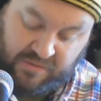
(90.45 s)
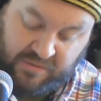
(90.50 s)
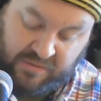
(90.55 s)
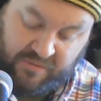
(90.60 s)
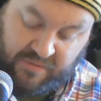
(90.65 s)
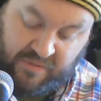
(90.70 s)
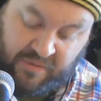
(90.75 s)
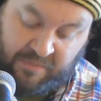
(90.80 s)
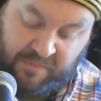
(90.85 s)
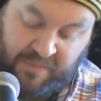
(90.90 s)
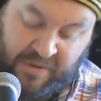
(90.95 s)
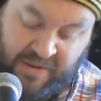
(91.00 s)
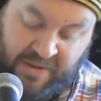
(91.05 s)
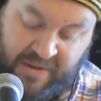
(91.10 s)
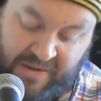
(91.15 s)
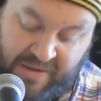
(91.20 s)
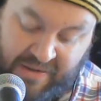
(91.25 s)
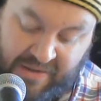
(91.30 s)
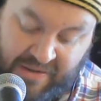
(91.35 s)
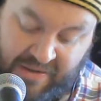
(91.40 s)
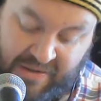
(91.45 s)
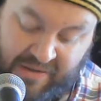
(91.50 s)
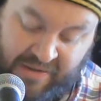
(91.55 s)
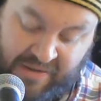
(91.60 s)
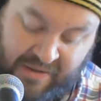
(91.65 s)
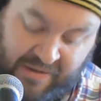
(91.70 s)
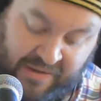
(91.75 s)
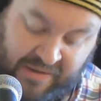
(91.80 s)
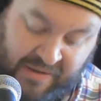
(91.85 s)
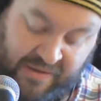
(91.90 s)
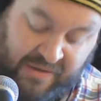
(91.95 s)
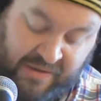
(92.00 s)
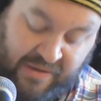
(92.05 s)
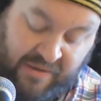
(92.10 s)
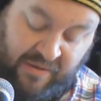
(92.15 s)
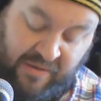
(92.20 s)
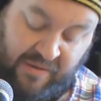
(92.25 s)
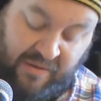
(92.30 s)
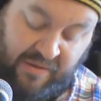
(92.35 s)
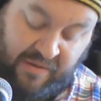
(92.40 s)
of your
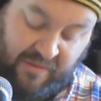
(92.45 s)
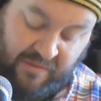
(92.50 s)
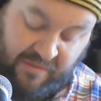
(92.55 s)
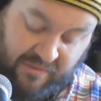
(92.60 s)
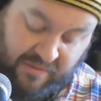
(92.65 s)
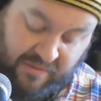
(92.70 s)
mighty love.